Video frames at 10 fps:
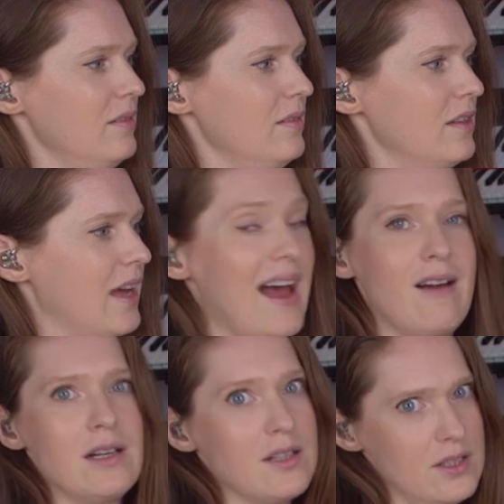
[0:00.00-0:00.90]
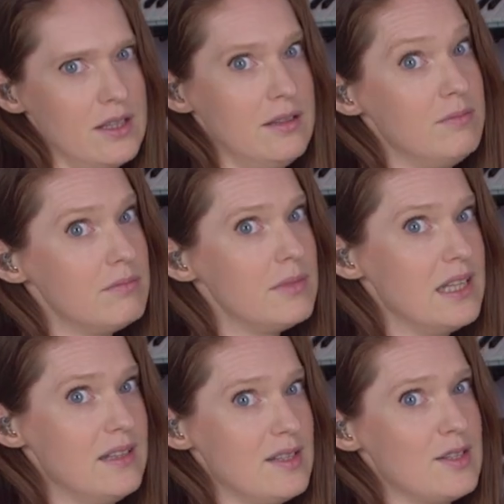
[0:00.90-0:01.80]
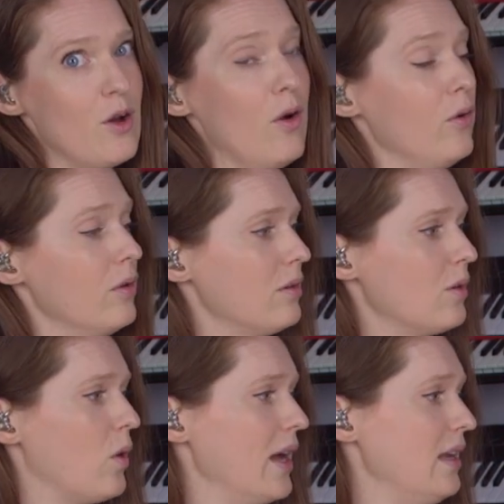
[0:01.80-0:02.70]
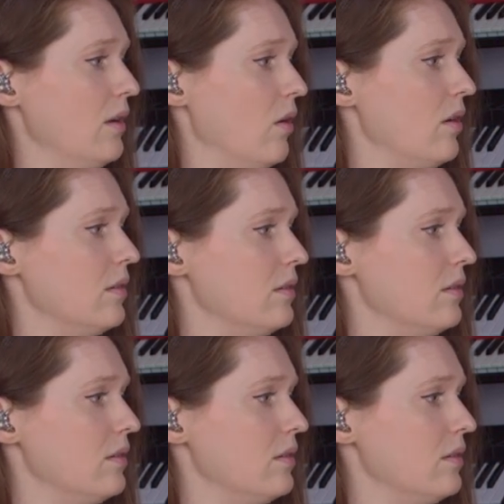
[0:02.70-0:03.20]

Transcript: the character in the song quite a lot.